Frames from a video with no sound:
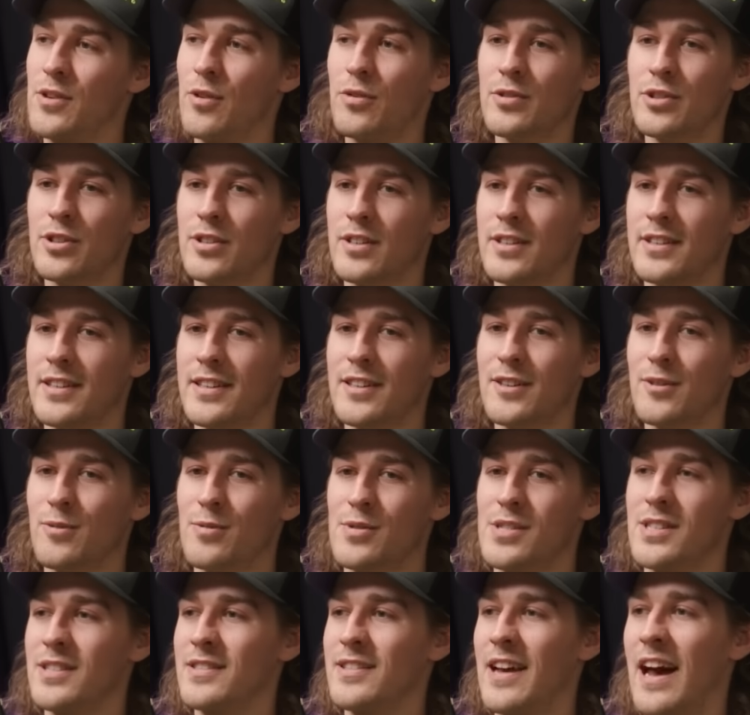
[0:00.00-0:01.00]
All you could hear
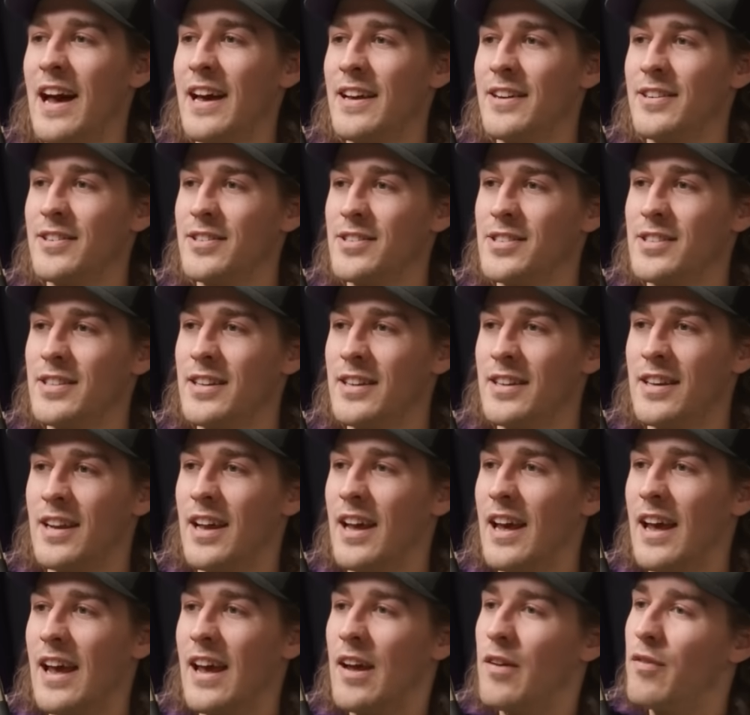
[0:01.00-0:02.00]
was the tires, and
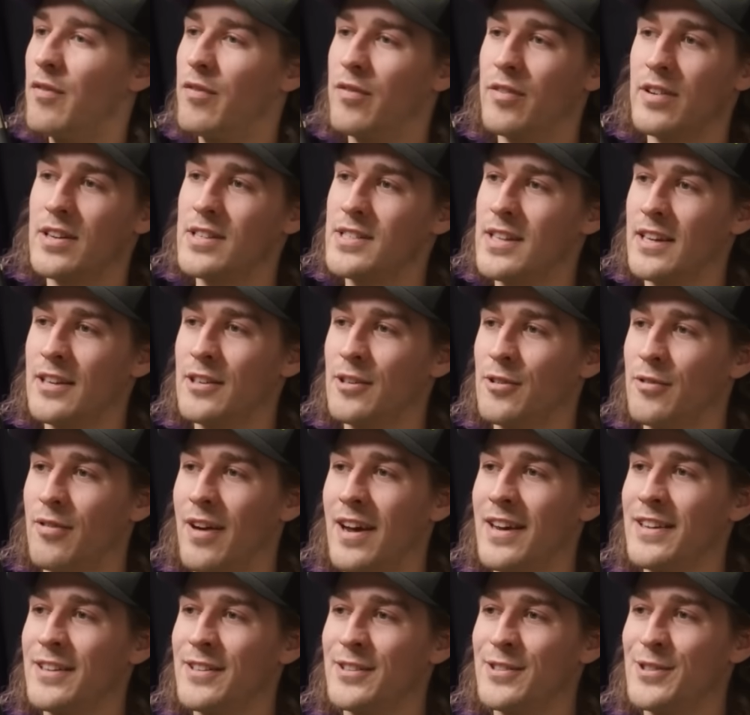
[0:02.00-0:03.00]
every single
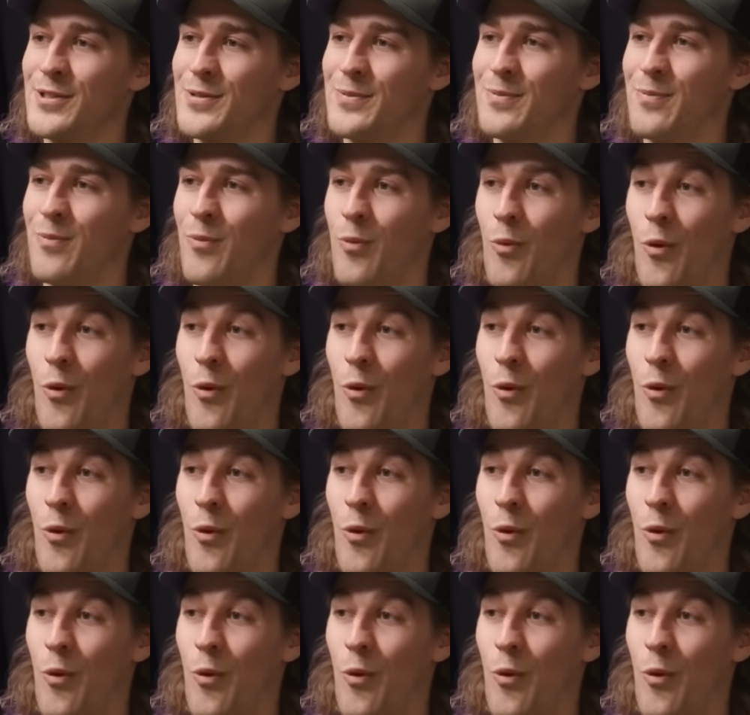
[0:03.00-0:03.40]
rider just